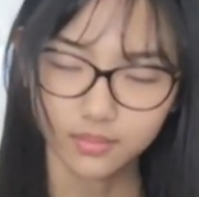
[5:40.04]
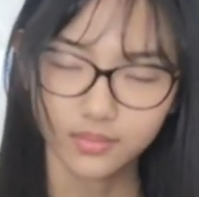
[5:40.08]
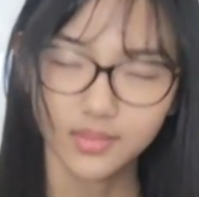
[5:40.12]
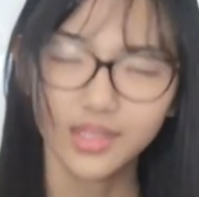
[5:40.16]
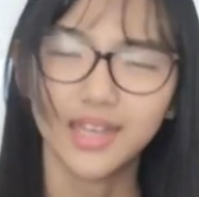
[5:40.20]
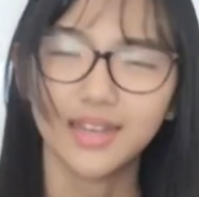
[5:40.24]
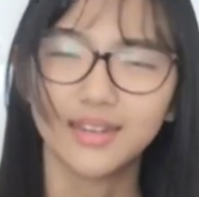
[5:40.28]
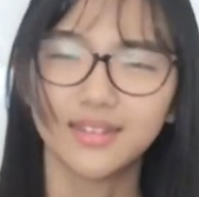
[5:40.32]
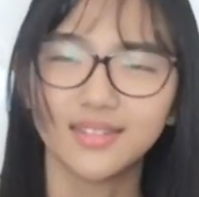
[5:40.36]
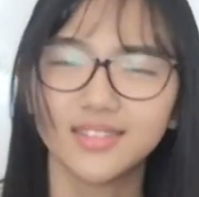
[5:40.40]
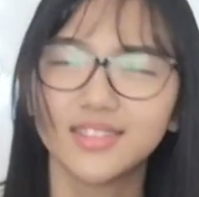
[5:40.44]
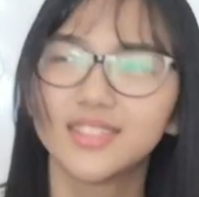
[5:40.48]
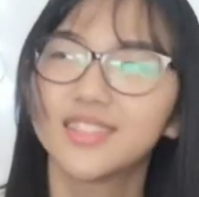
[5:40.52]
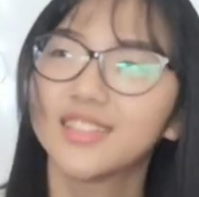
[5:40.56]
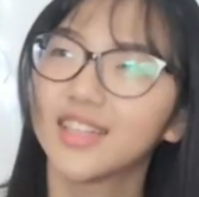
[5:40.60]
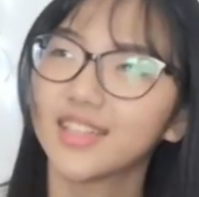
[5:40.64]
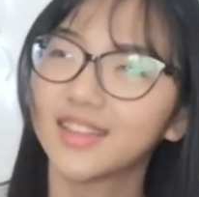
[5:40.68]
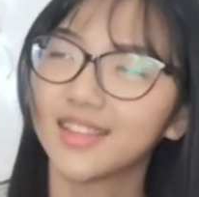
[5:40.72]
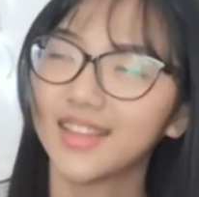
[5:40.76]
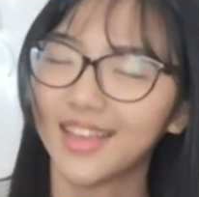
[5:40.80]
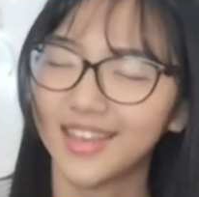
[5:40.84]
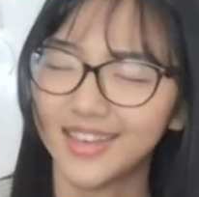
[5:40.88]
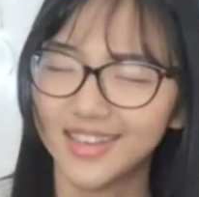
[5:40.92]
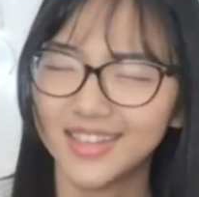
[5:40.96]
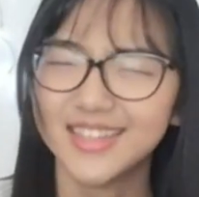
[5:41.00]
Yeah, it's not
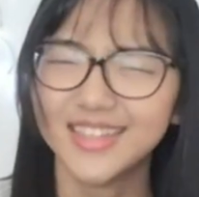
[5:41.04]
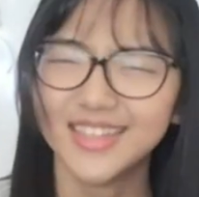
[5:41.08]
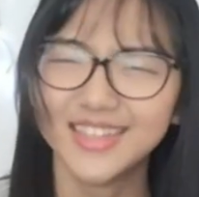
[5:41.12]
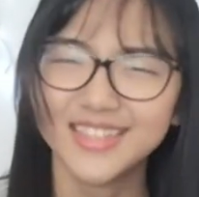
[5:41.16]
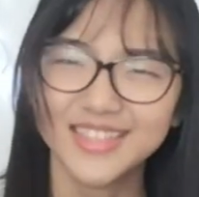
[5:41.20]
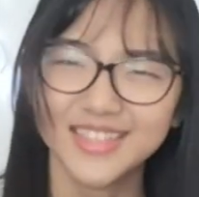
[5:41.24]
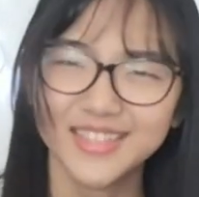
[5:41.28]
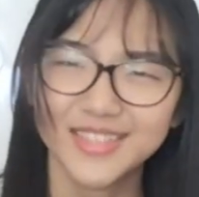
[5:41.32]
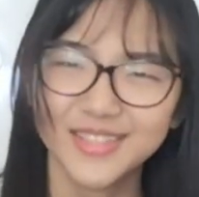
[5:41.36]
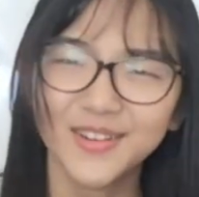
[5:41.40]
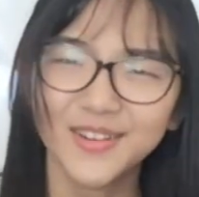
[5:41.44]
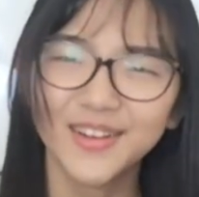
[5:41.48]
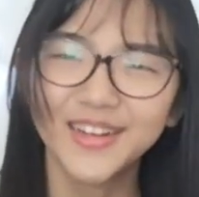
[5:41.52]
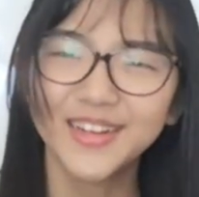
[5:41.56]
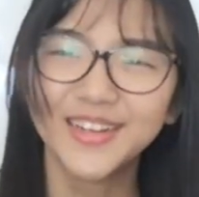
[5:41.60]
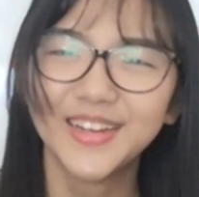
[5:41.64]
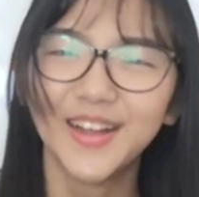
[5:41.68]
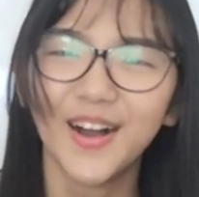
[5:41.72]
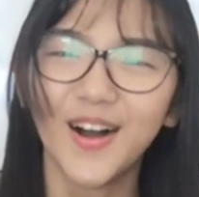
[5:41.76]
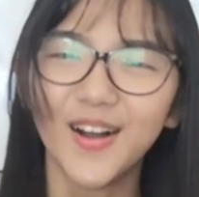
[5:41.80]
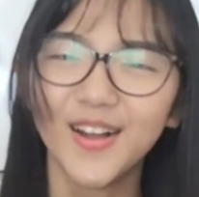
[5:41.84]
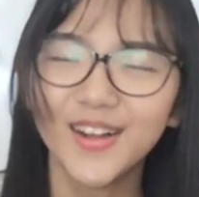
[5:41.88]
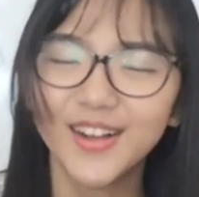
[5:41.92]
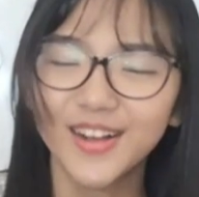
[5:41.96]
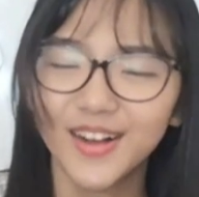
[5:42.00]
like, it is a store in
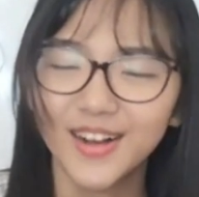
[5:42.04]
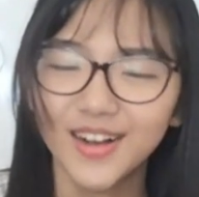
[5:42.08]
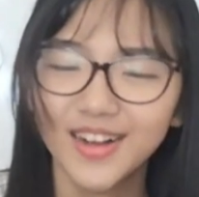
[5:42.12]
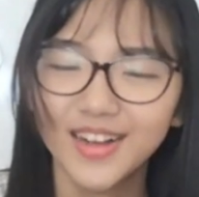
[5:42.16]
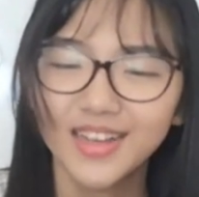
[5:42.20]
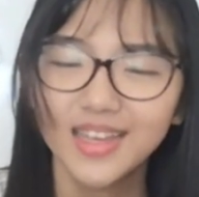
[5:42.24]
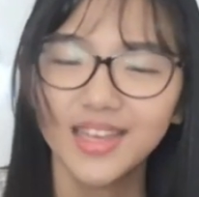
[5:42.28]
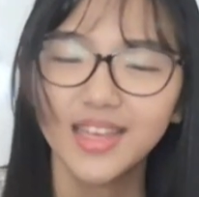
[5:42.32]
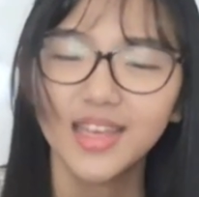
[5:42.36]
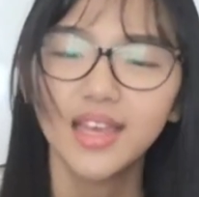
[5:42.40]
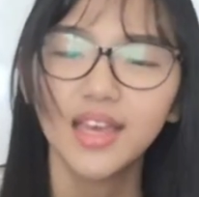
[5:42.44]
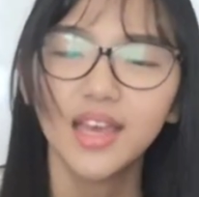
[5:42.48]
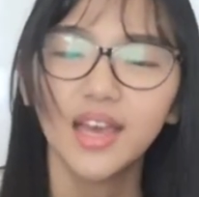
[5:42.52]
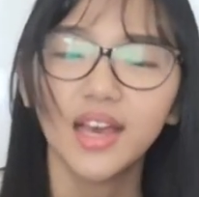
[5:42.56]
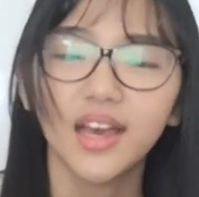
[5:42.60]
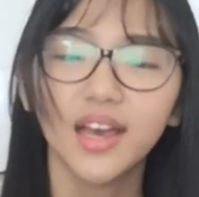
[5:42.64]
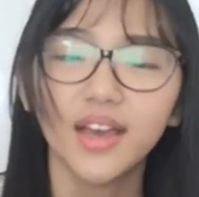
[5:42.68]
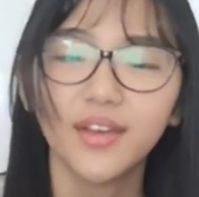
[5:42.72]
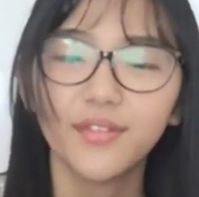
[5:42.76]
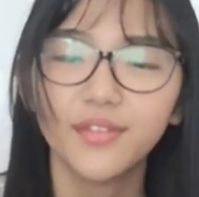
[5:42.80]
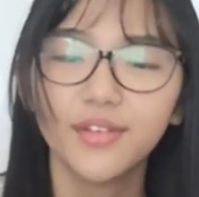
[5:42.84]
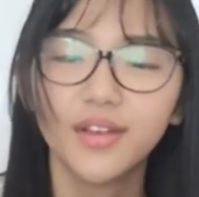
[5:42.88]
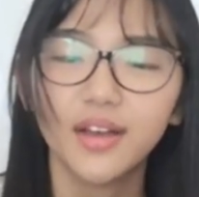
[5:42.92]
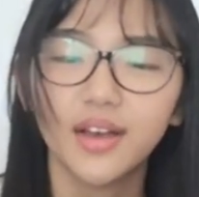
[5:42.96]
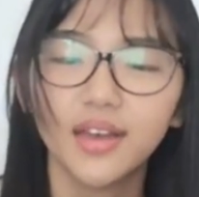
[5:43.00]
Hong Kong.
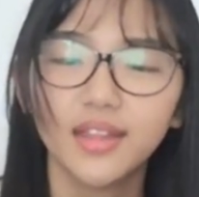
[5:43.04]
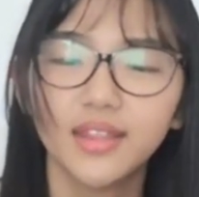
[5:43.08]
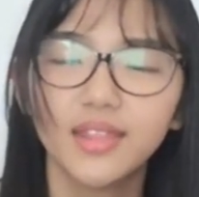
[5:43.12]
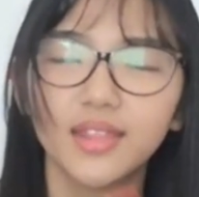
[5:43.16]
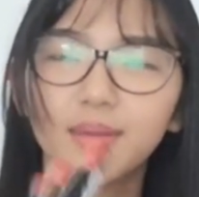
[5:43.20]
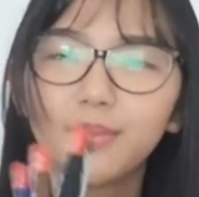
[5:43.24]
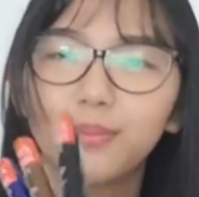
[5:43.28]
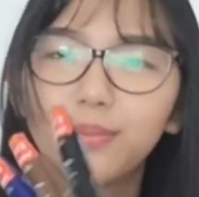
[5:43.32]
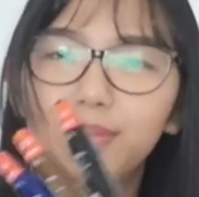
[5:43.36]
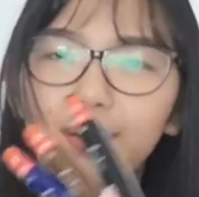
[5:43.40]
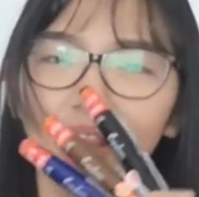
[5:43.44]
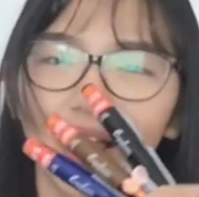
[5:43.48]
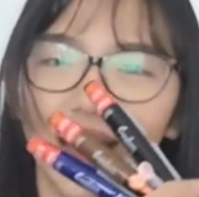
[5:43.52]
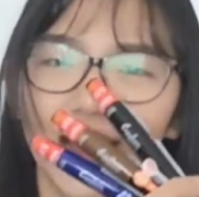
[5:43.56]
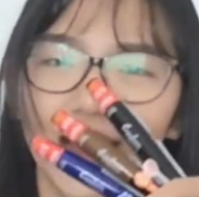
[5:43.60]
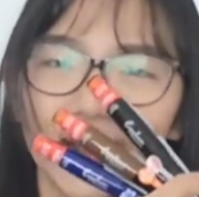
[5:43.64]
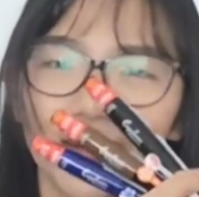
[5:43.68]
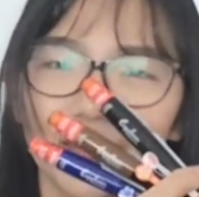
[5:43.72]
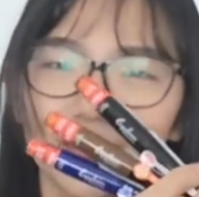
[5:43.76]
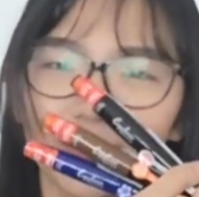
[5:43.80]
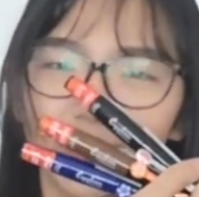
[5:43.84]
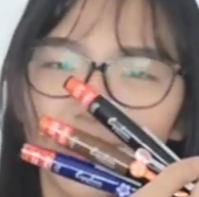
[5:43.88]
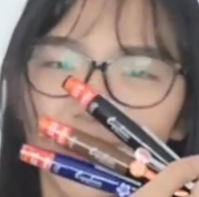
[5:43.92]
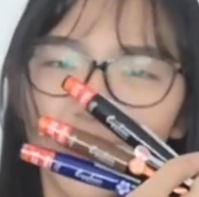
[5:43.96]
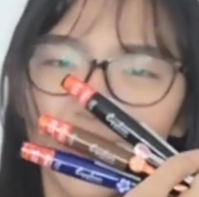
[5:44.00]
I've got the
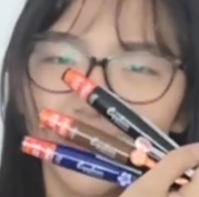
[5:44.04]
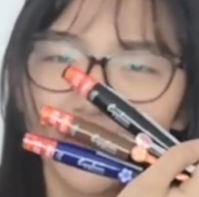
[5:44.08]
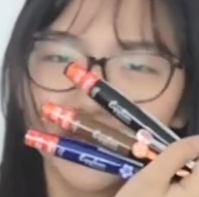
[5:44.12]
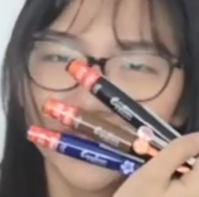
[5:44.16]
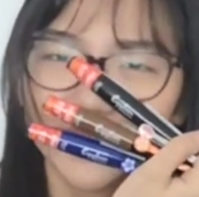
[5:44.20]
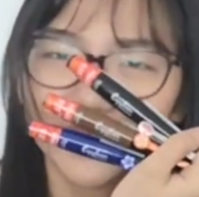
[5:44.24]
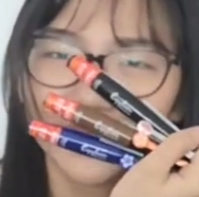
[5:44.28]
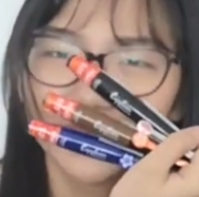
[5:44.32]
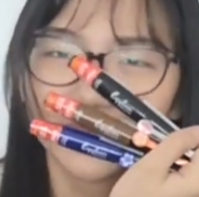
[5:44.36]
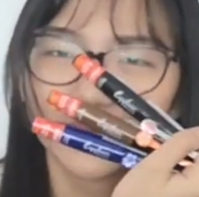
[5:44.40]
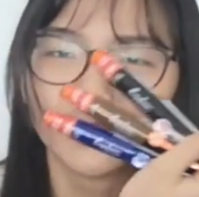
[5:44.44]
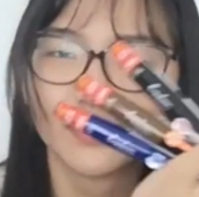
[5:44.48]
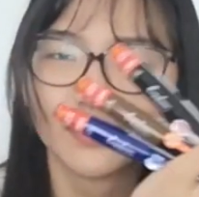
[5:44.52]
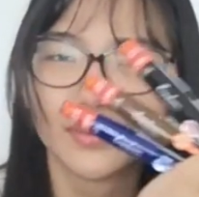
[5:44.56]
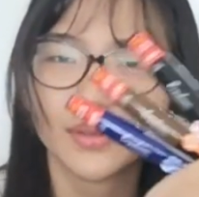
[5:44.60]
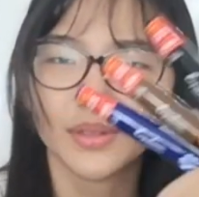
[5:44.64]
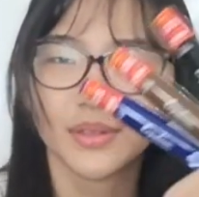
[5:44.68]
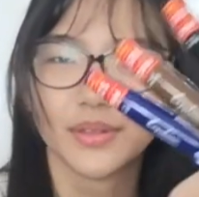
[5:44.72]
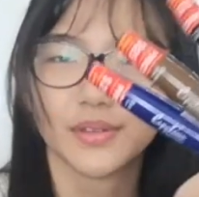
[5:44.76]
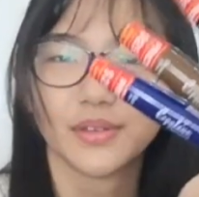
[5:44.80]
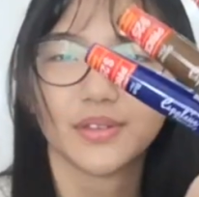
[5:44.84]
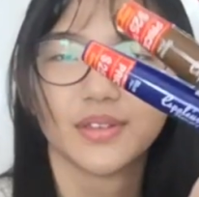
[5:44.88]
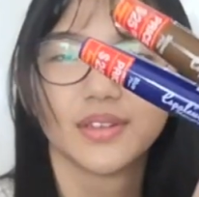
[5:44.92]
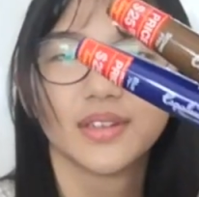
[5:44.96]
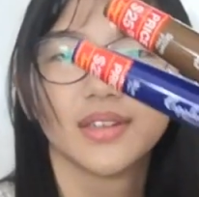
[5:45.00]
black, brown, and
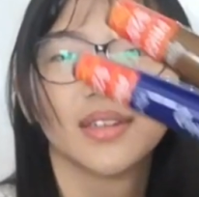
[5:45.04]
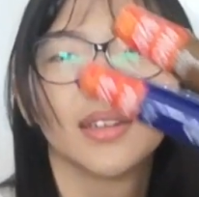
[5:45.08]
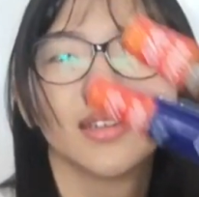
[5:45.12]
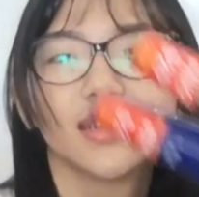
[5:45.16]
blue.